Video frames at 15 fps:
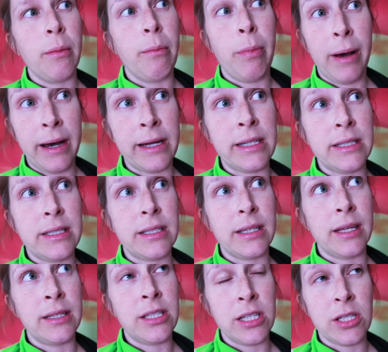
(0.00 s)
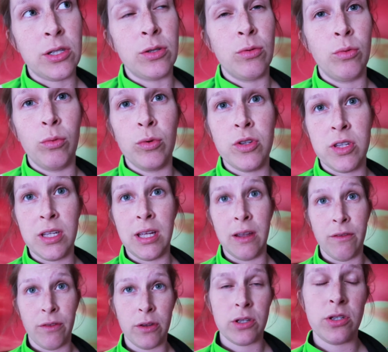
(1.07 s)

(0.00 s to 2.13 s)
But just to see if the